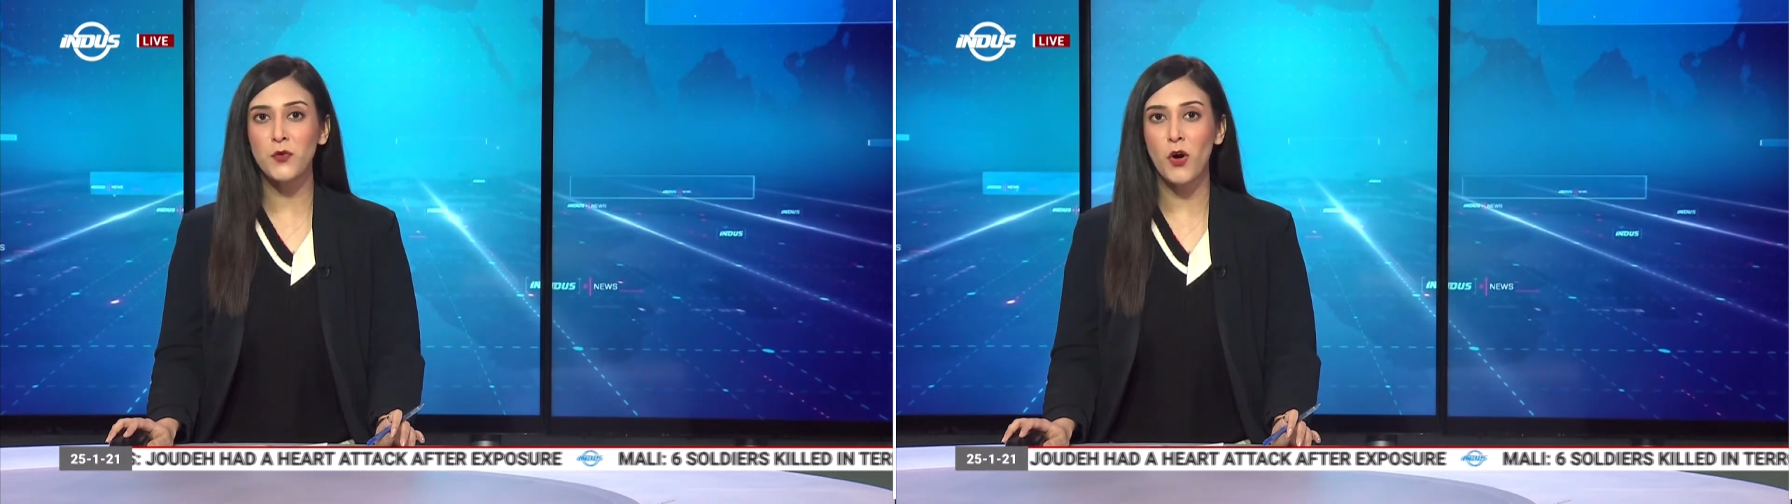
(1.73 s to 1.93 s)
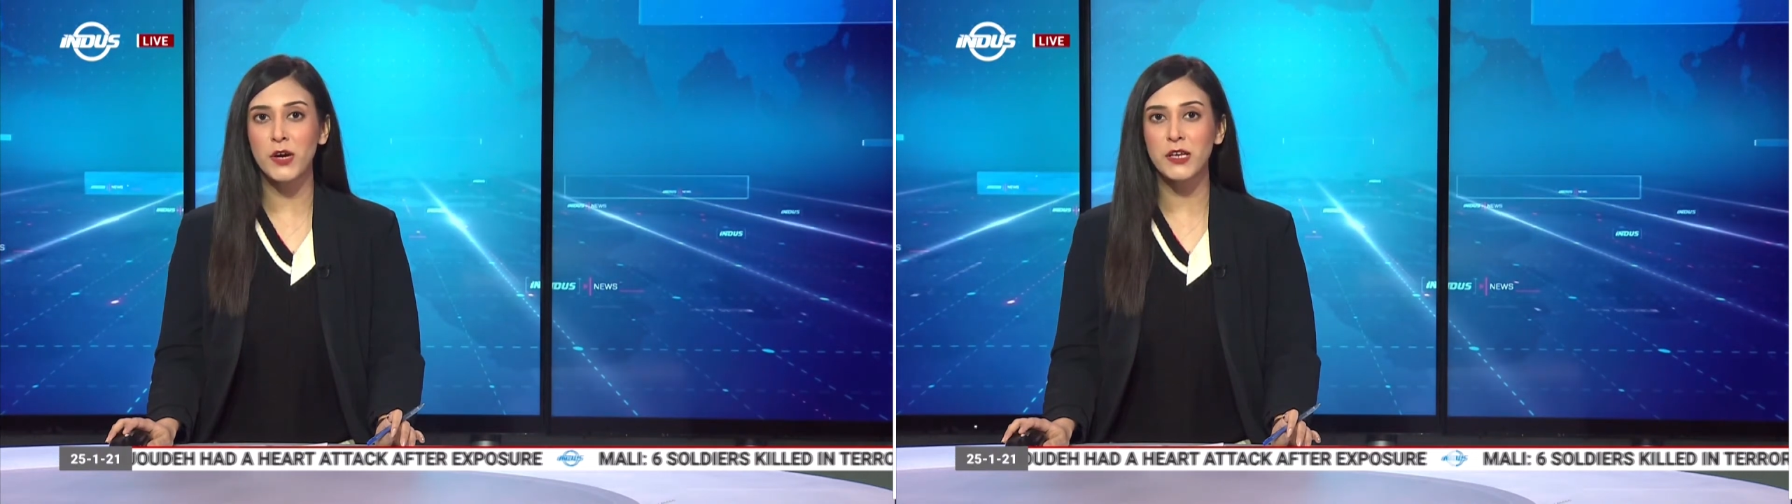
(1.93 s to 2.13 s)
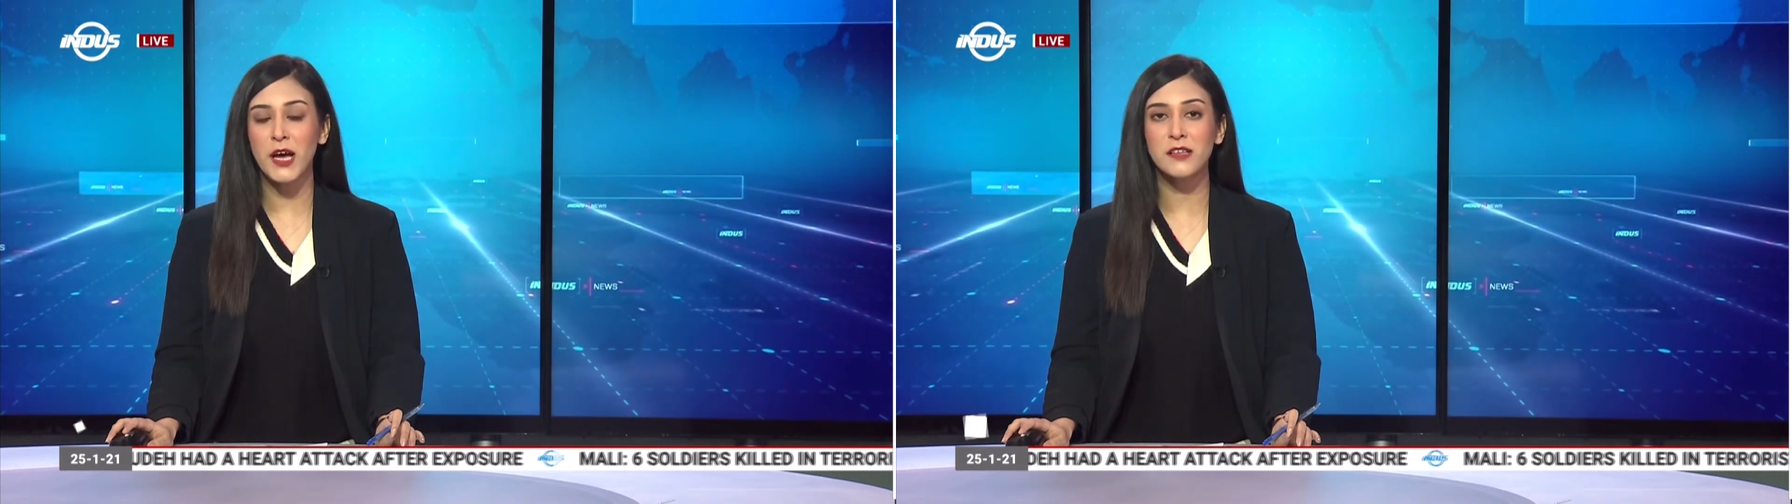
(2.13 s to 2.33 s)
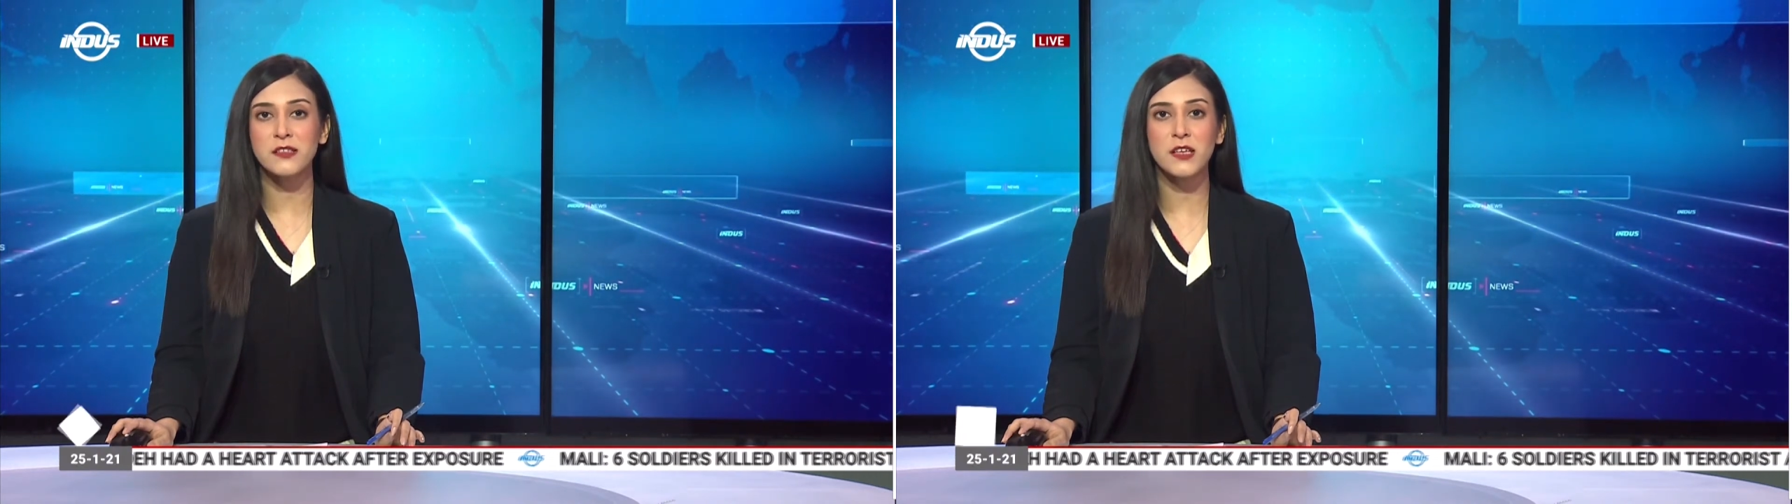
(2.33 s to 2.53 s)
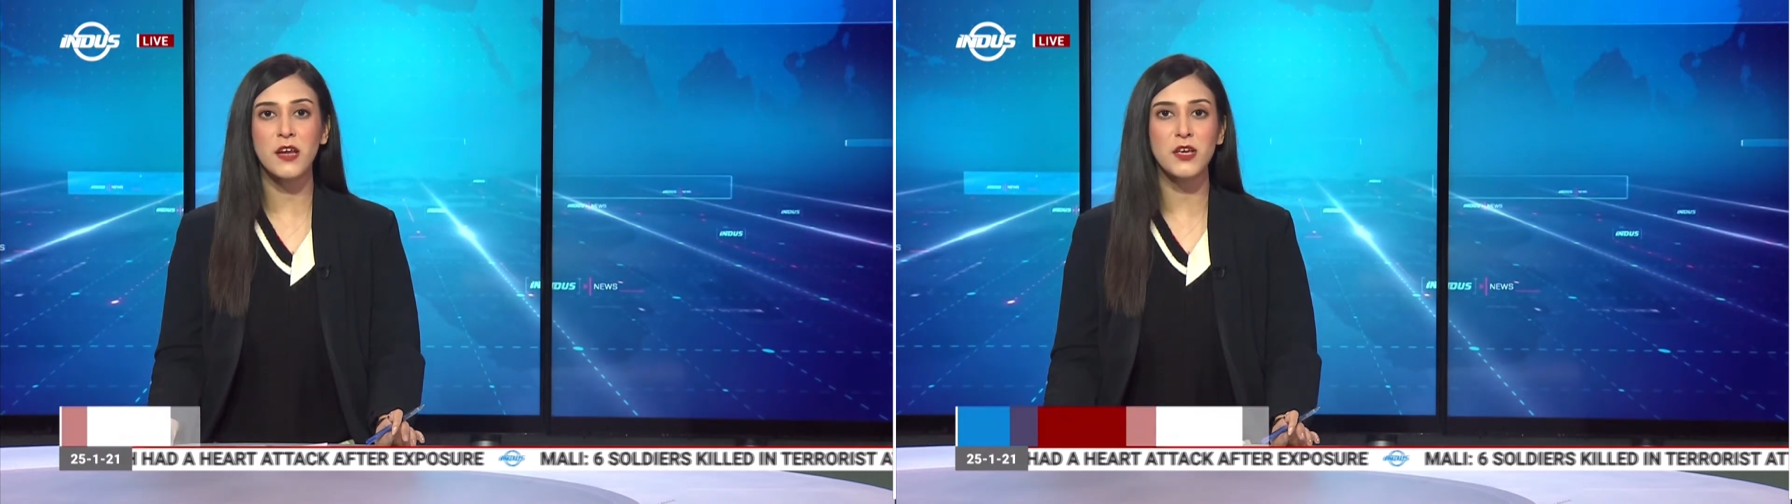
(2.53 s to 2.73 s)
9
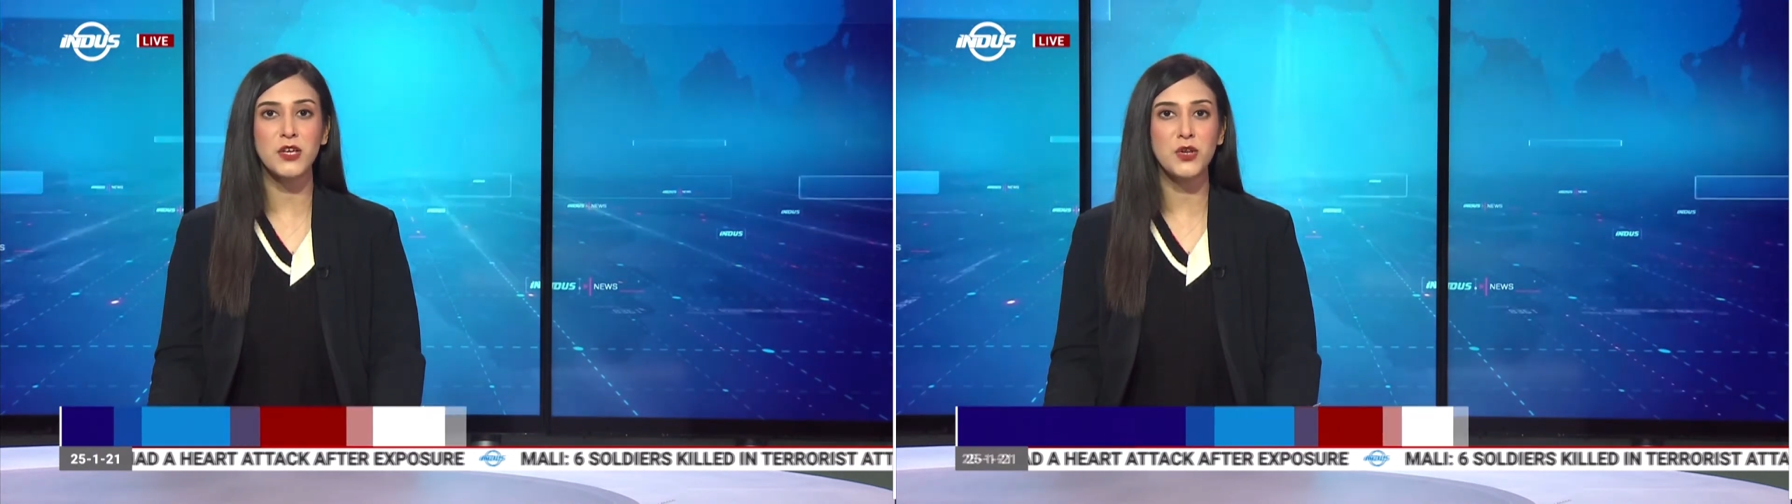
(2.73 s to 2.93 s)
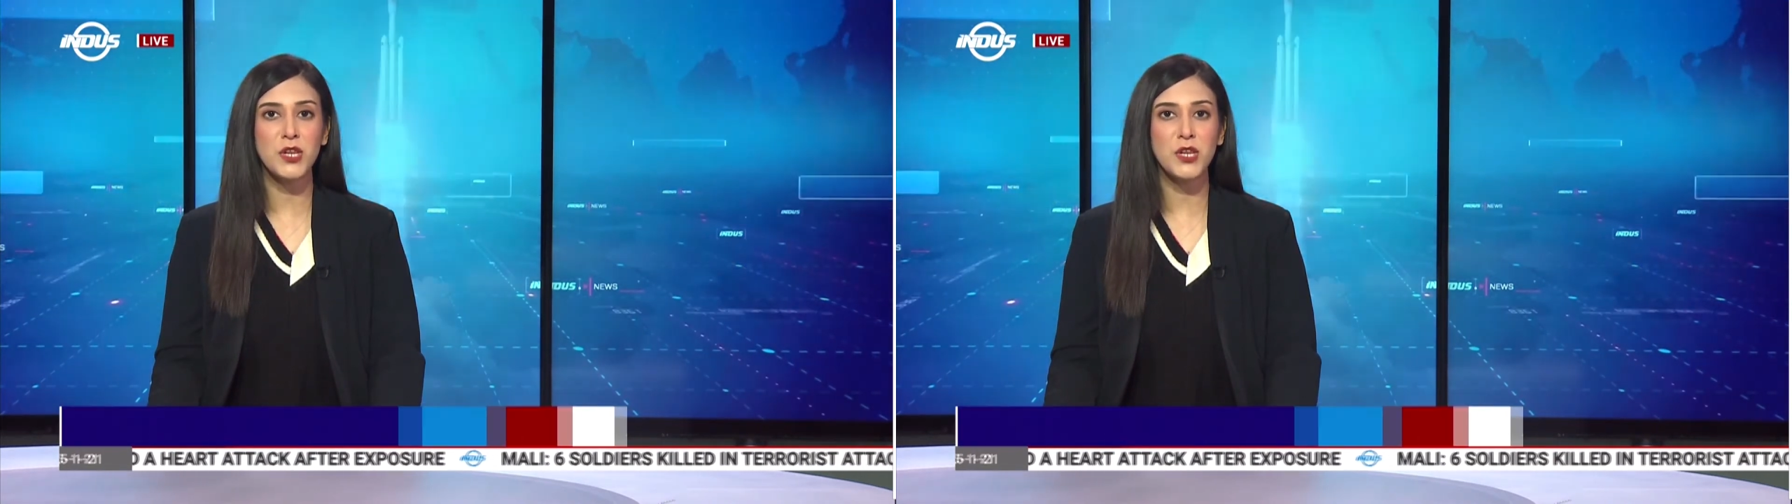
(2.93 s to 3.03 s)
rocket has set